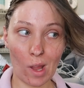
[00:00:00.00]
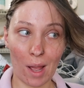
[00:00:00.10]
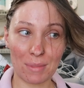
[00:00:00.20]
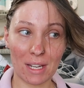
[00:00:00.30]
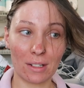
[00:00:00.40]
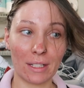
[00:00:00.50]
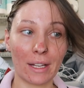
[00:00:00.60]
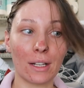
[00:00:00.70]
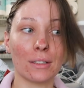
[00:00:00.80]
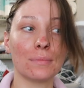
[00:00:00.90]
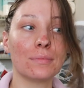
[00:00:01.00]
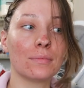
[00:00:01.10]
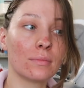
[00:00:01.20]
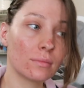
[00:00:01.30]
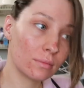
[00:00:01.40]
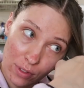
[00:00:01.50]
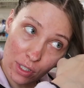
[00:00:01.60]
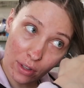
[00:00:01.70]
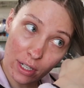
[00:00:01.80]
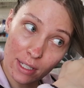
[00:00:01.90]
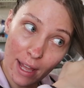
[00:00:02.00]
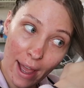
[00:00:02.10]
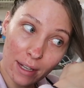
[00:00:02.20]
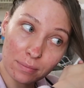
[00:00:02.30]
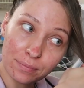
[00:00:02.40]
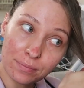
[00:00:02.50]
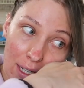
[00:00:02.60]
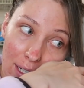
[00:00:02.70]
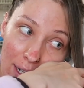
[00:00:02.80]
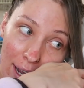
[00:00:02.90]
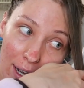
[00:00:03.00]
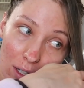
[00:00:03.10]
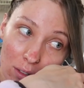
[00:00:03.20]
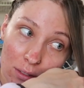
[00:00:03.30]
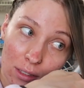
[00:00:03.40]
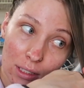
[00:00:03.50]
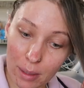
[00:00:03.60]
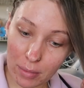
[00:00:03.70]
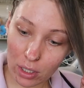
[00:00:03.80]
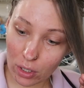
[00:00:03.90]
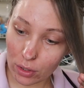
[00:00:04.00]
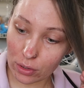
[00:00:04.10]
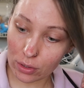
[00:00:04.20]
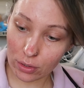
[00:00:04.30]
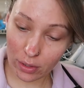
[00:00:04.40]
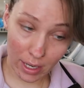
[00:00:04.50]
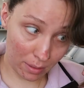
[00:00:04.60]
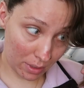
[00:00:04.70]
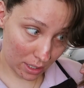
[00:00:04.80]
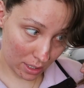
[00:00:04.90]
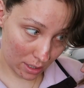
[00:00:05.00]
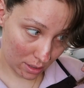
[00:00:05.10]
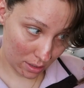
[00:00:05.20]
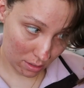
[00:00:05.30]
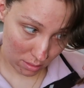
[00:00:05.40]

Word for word: I'm scared to let go. So there's that. Now I'm gonna go through and I'm gonna...